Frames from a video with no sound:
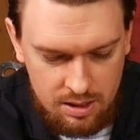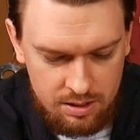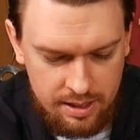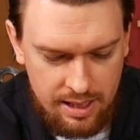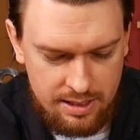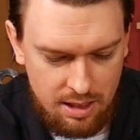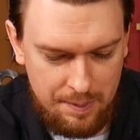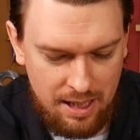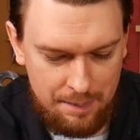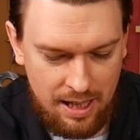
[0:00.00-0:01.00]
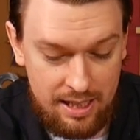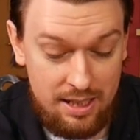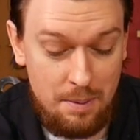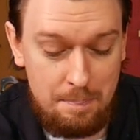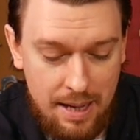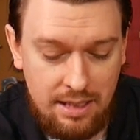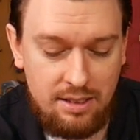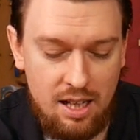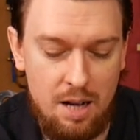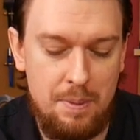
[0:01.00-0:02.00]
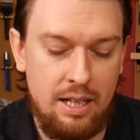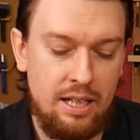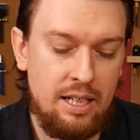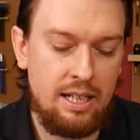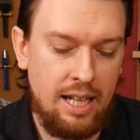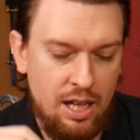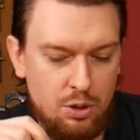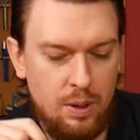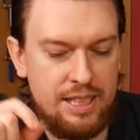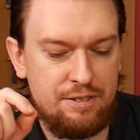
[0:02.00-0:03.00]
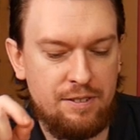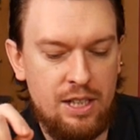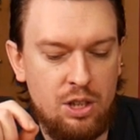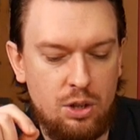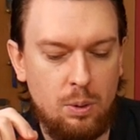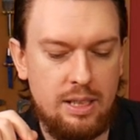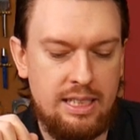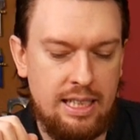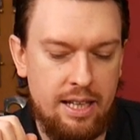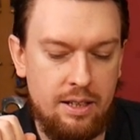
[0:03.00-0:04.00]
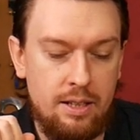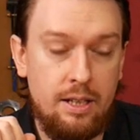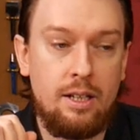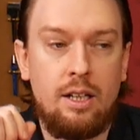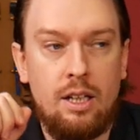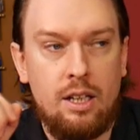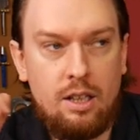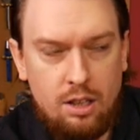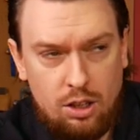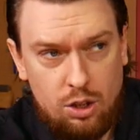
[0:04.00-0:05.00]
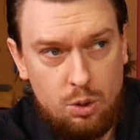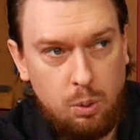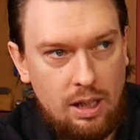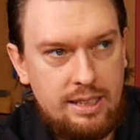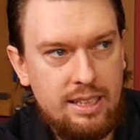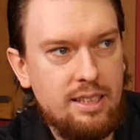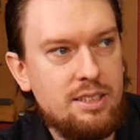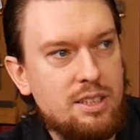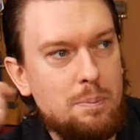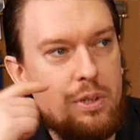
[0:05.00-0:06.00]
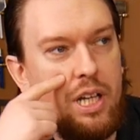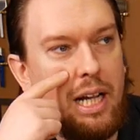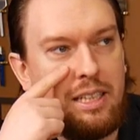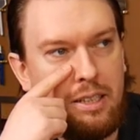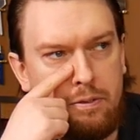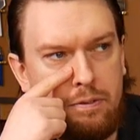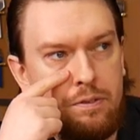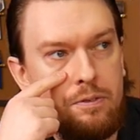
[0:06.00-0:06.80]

So that's going to be coming out. In the meantime, how do I define good quality leather? Quality is subjective.